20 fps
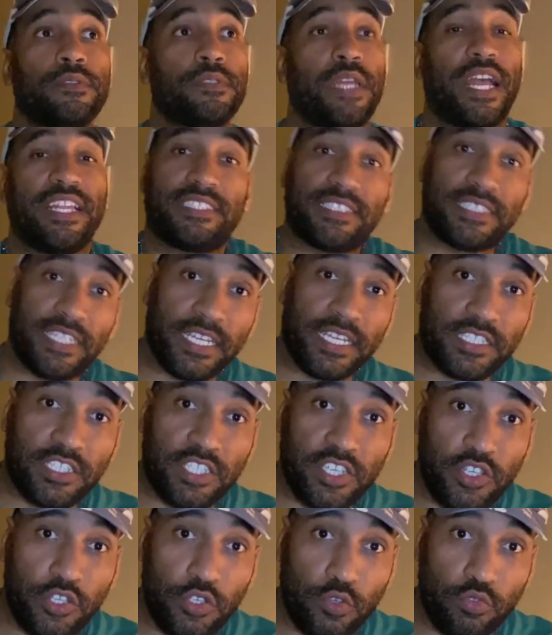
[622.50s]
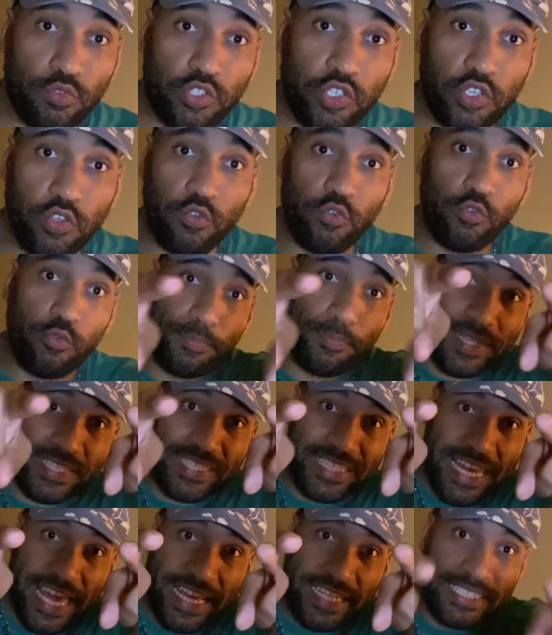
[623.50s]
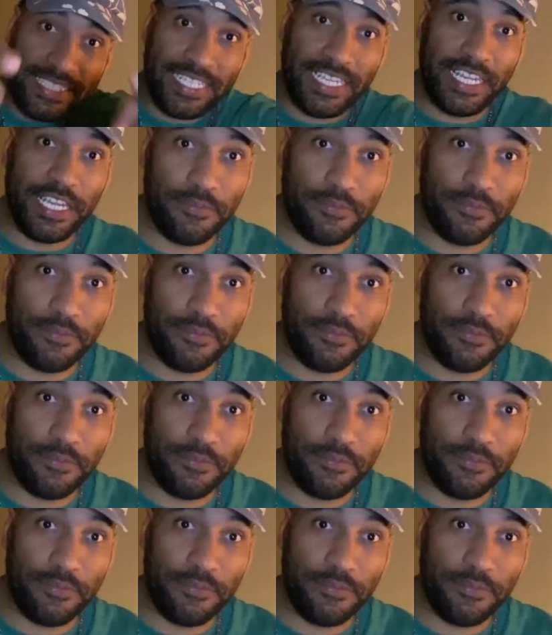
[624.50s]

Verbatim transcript: I stick to YouTube. It's like T